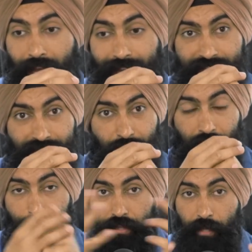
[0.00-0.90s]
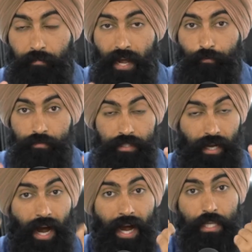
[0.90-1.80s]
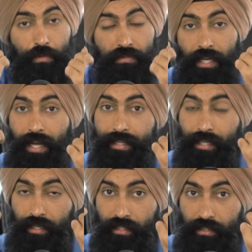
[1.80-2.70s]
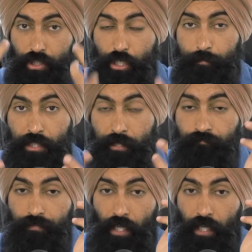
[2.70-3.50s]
I have some of my affiliate platforms that I use down in the description.